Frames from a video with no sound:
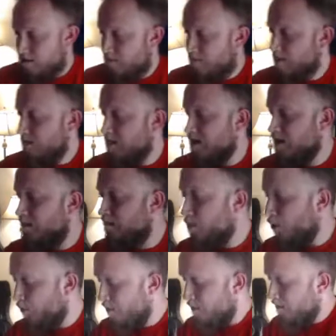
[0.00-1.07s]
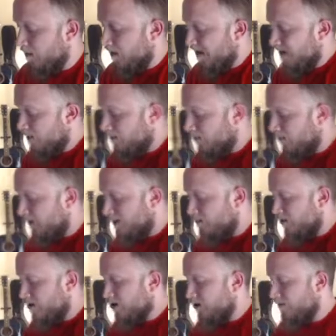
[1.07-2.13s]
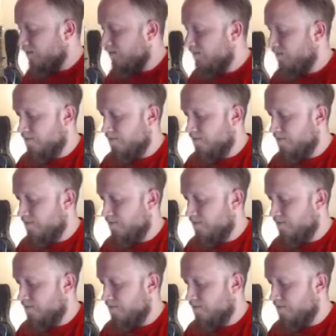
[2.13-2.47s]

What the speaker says: We're going to make them both molecular vibration.